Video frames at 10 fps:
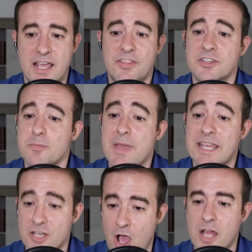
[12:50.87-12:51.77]
This may
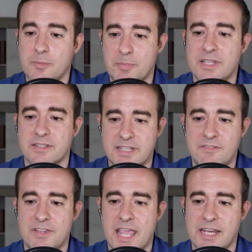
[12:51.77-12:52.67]
not be
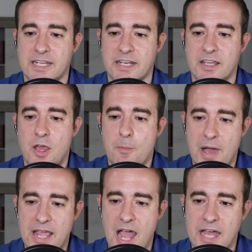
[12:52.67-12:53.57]
alleviated
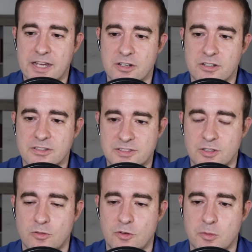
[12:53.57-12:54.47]
by higher
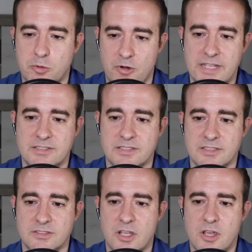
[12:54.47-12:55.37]
silver
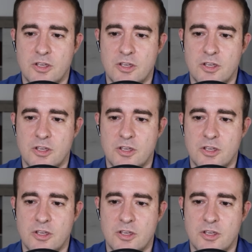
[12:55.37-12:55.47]
prices."